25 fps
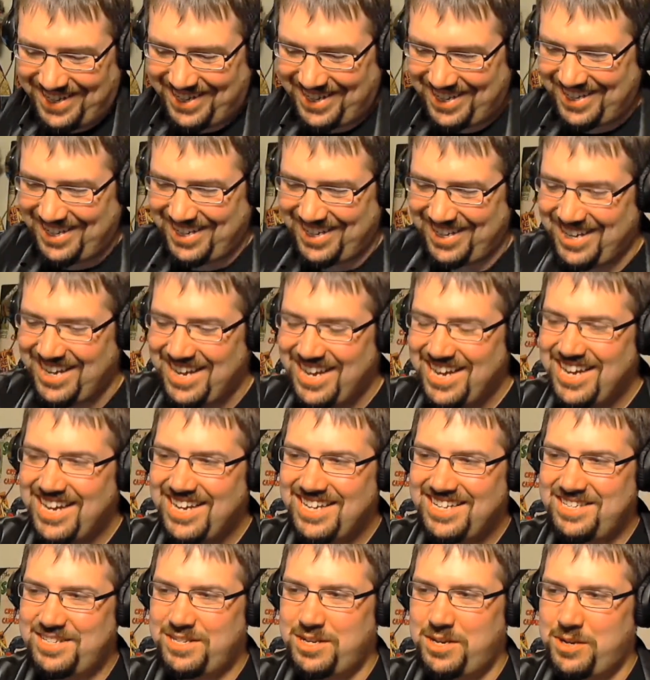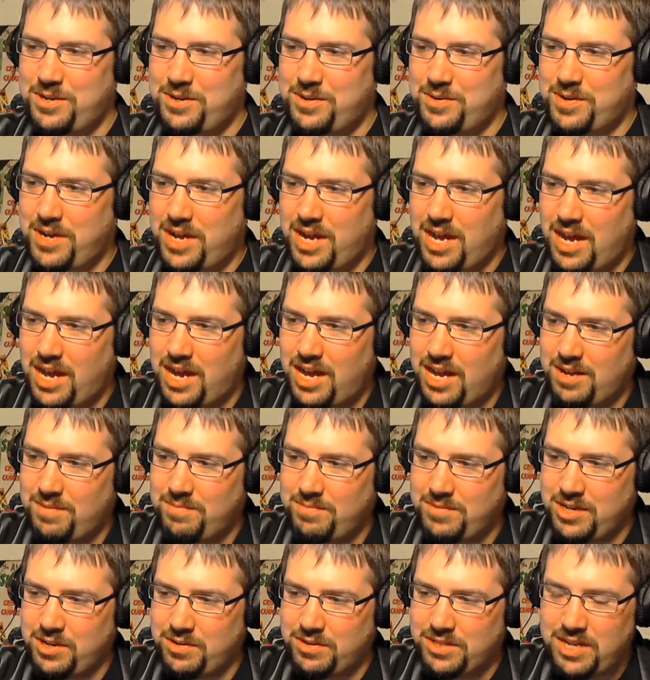right. So,
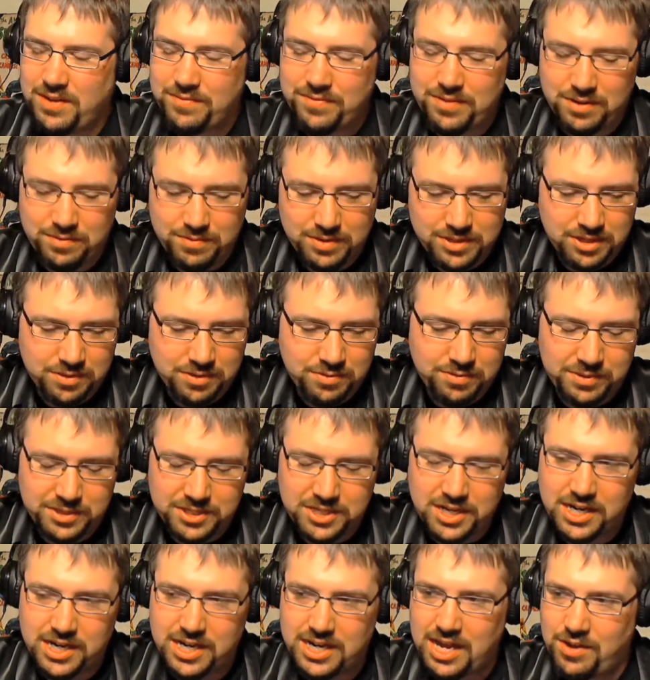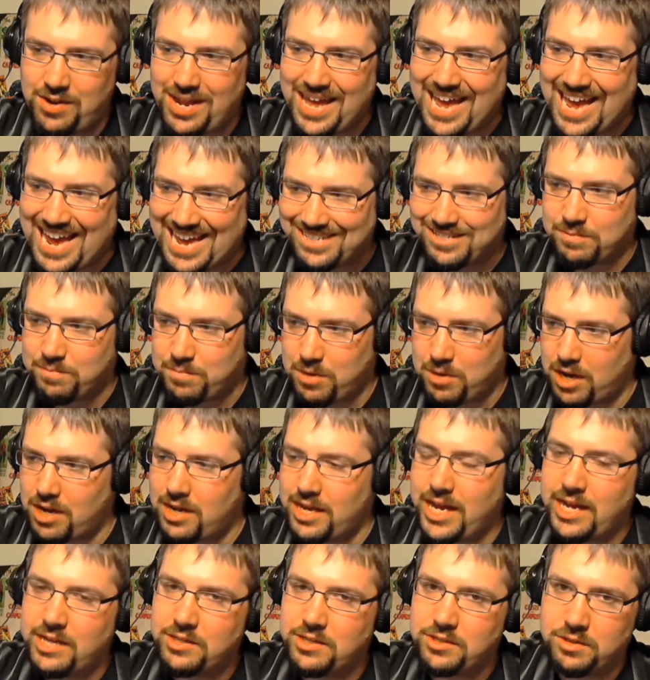um, you know, definitely ones I'm going to be checking out as a
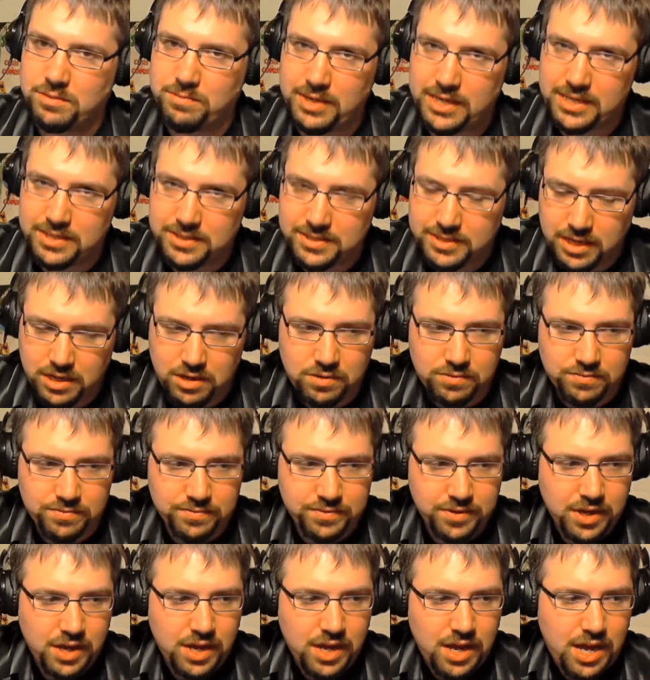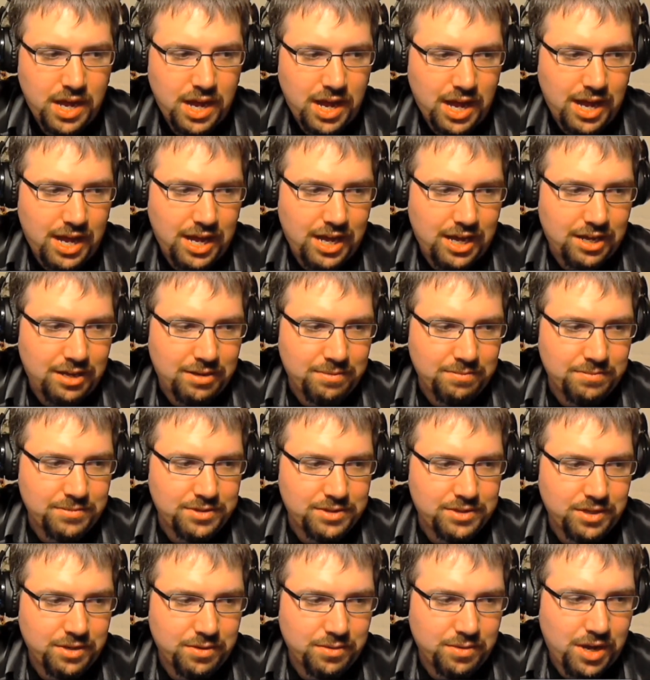podcaster myself. Um,
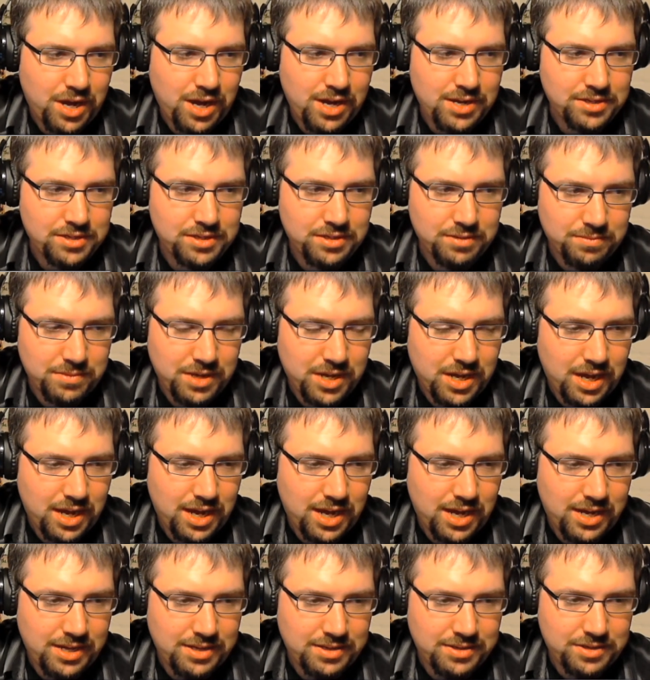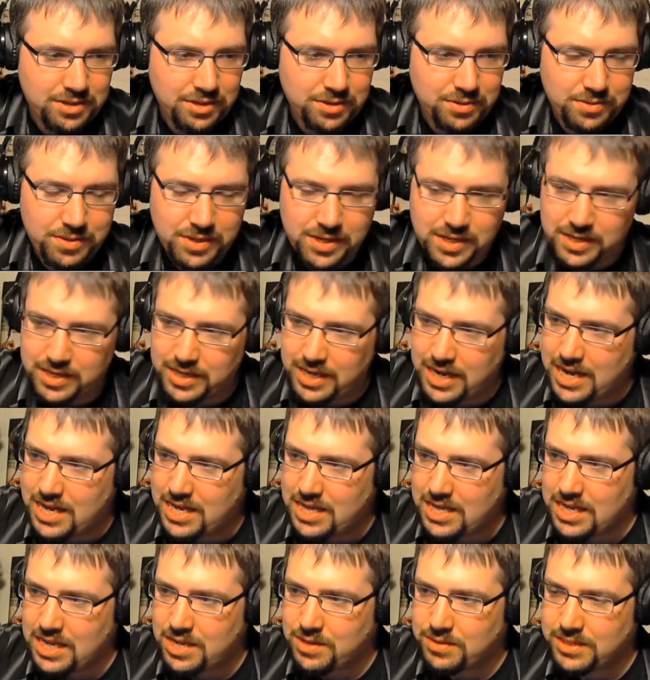so awesome. Uh, so, uh,
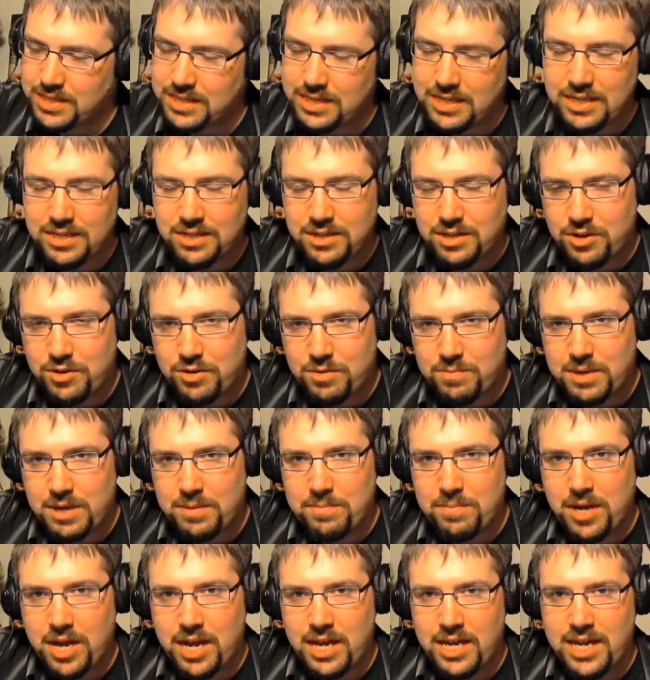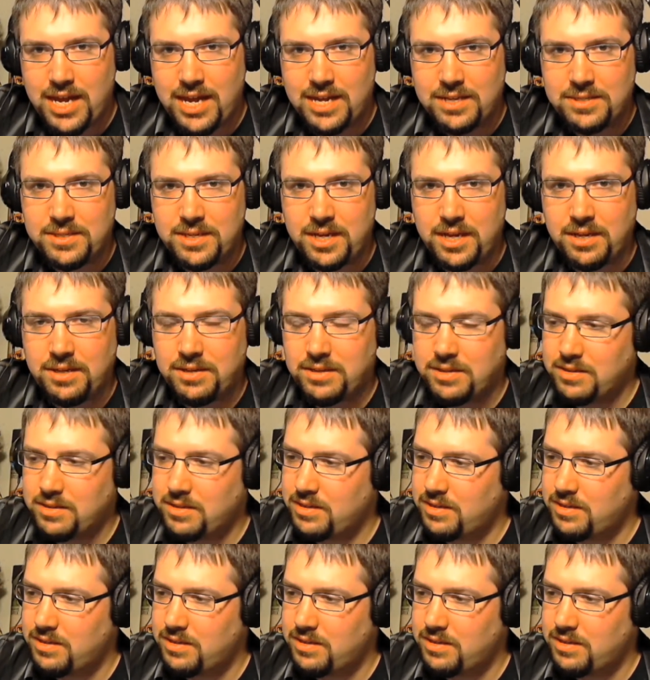anything else they need to know about Podcast Day?